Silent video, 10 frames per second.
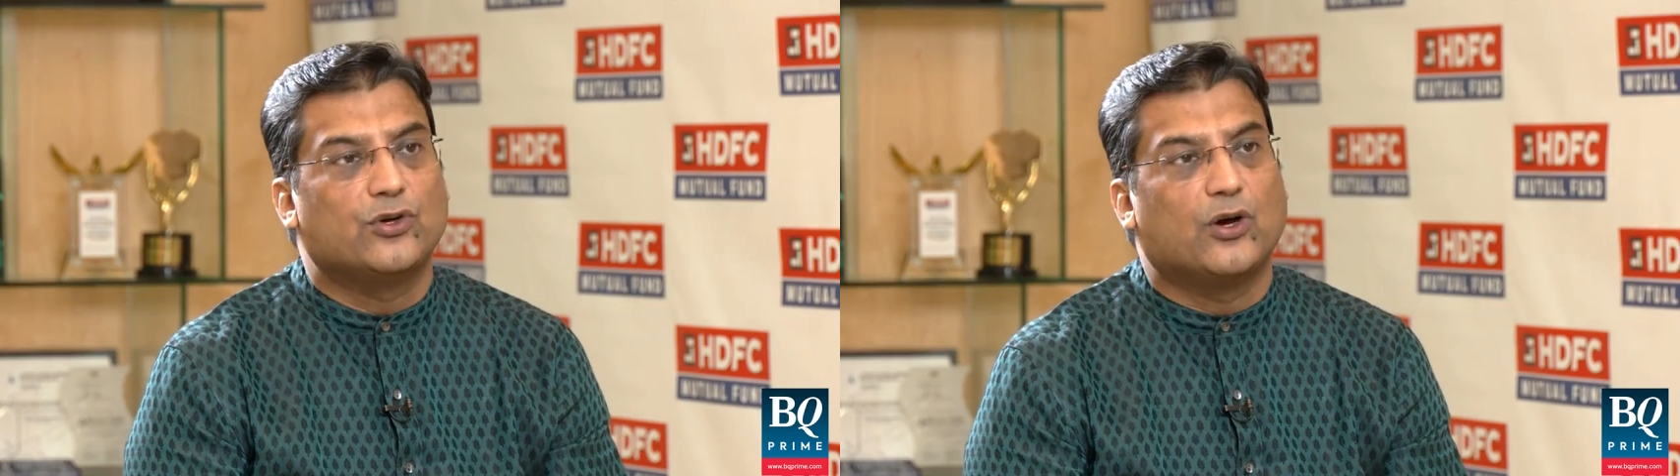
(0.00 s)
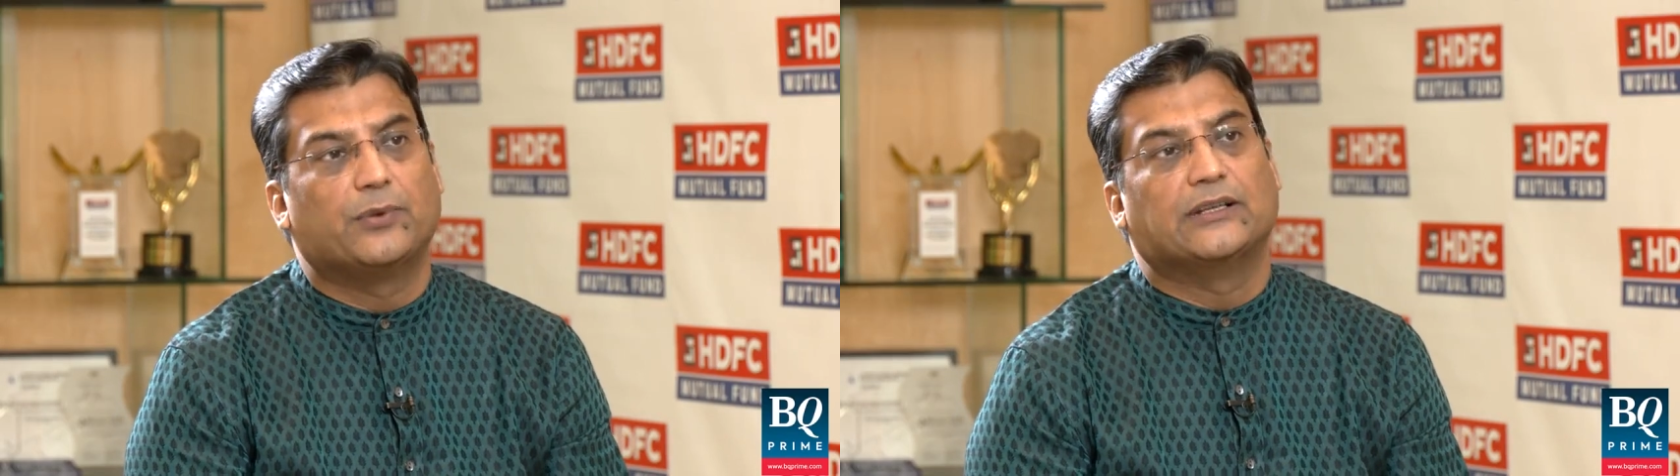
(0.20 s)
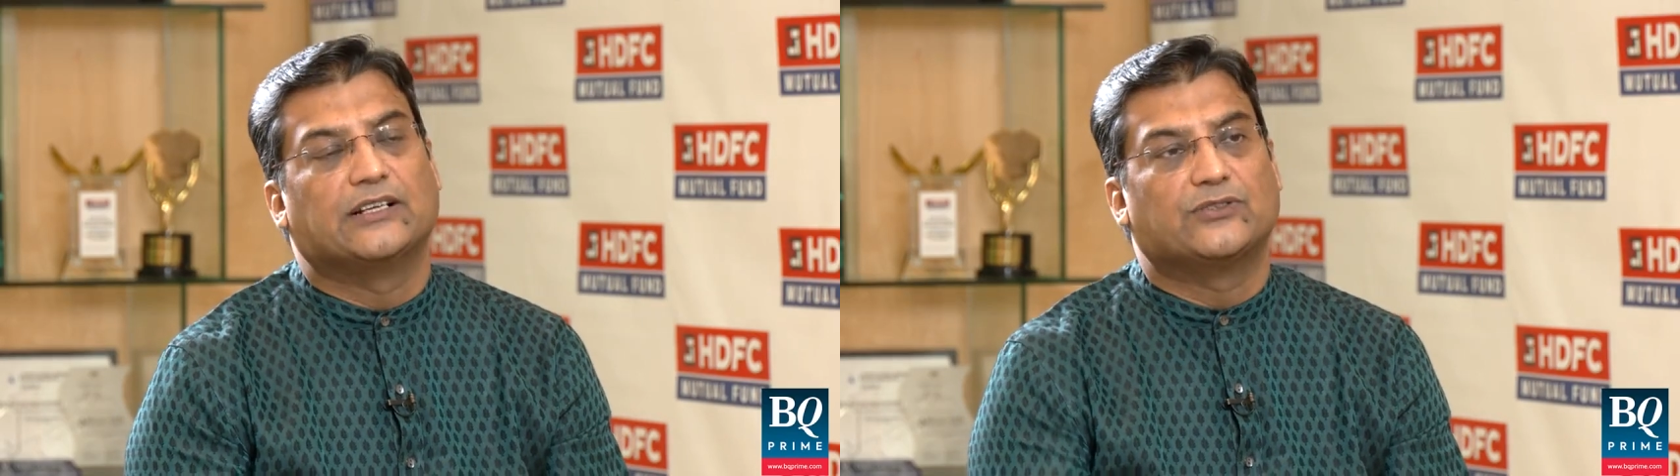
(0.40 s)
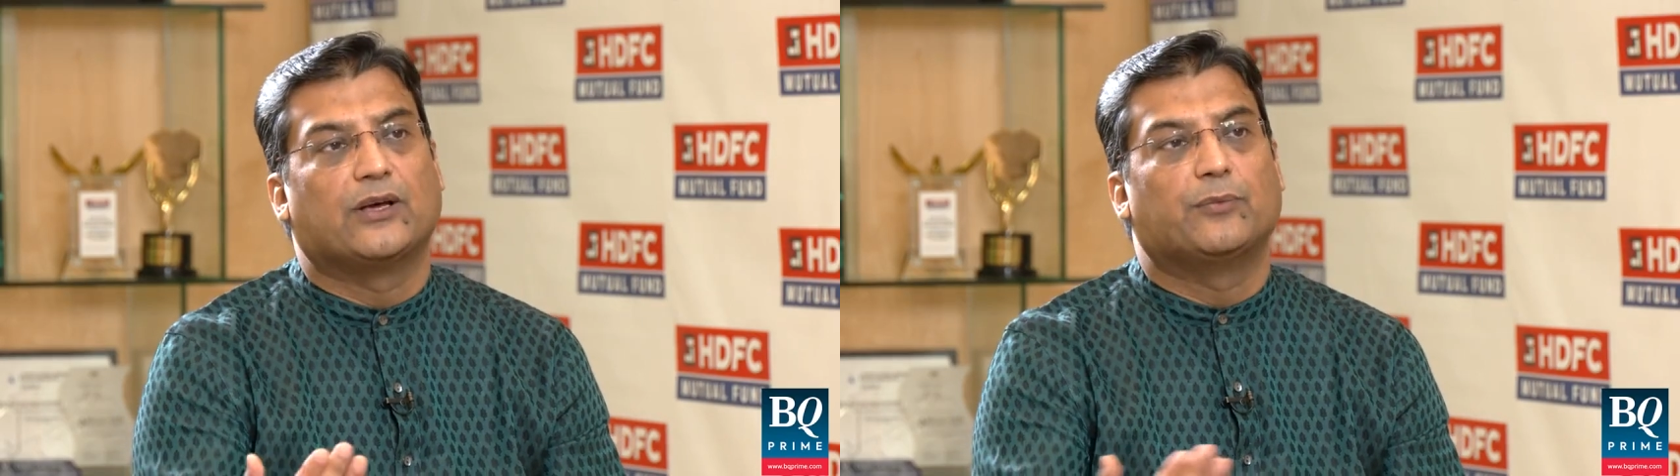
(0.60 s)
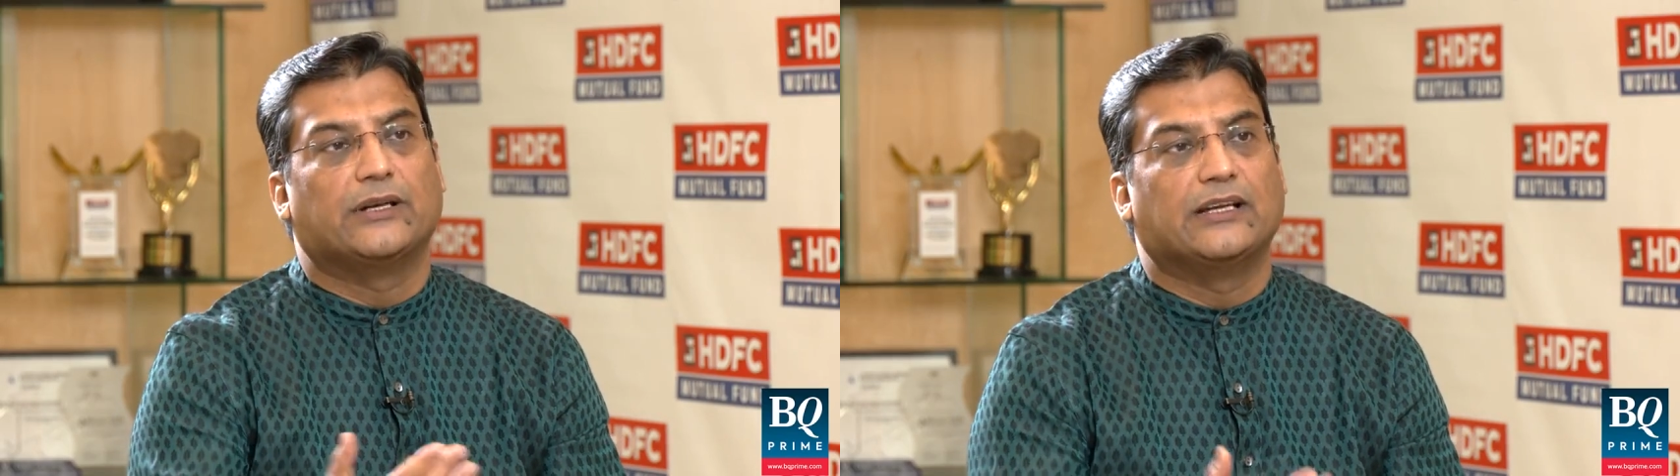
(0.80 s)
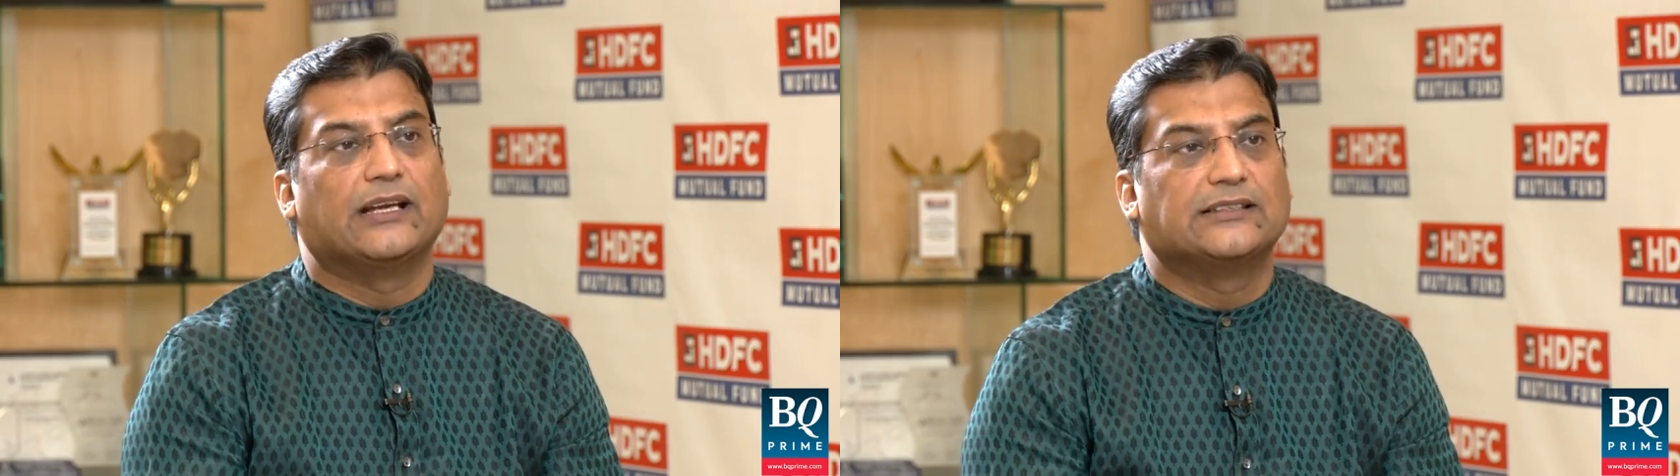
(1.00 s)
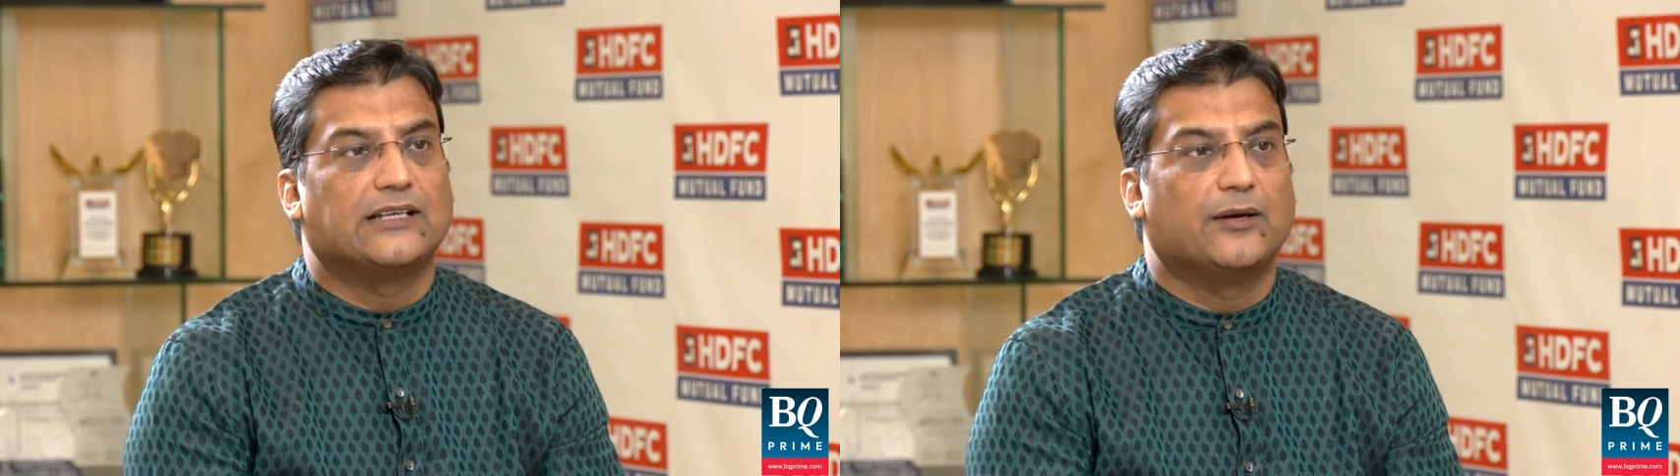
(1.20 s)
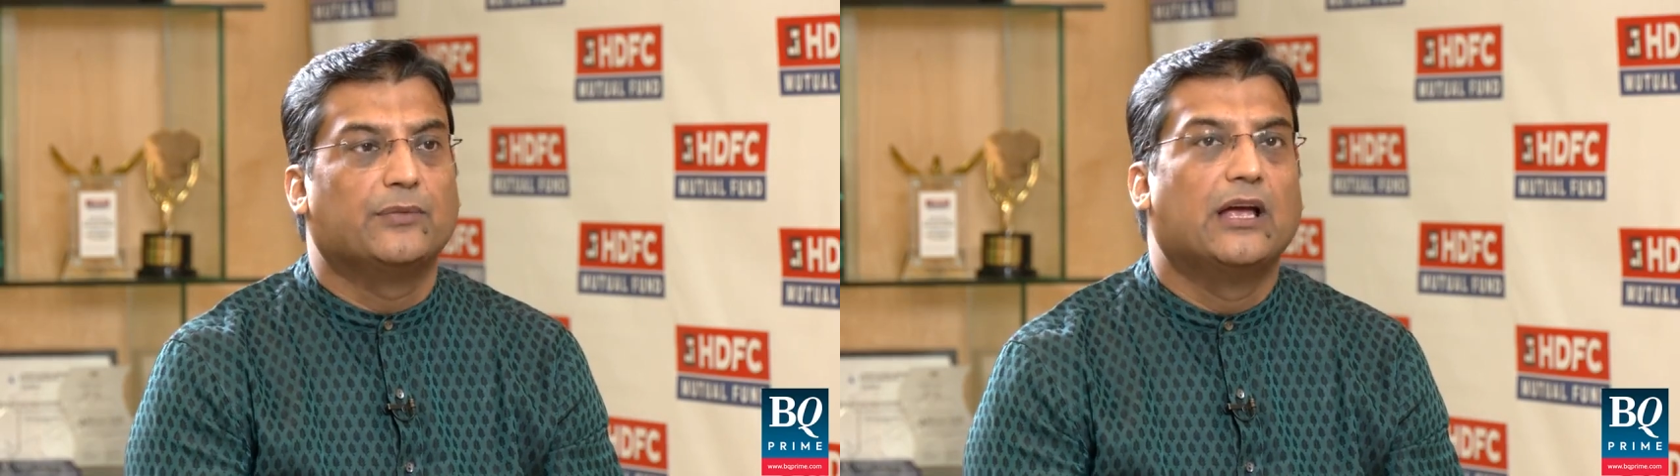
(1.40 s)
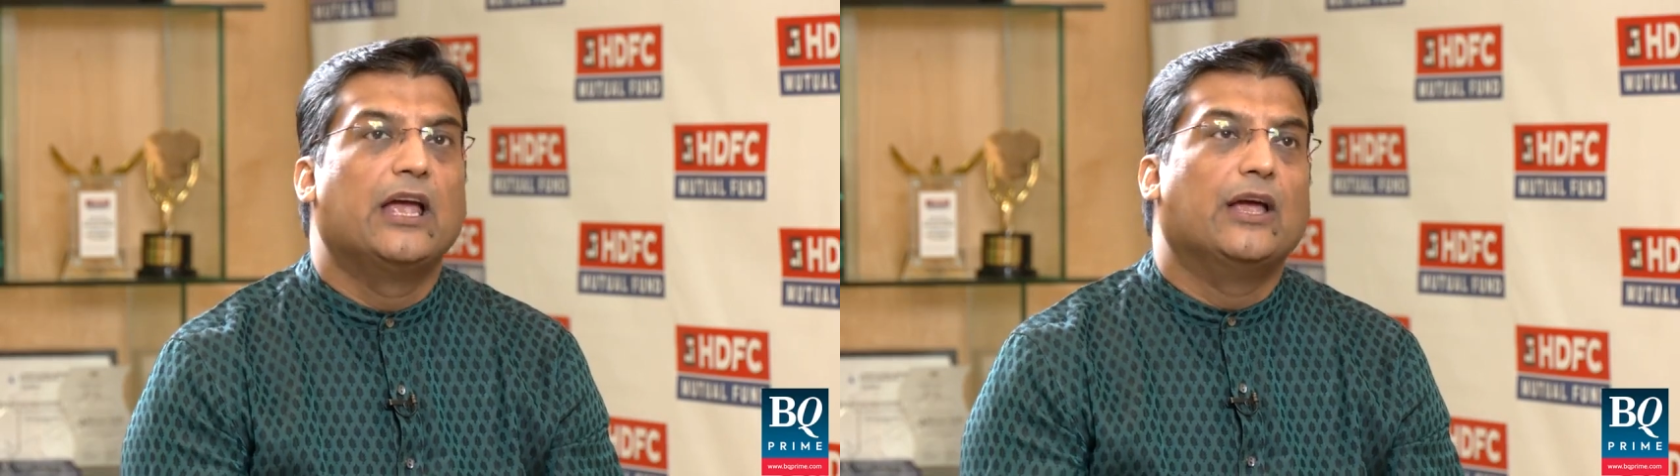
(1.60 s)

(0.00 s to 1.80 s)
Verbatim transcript: job and that's why money has come.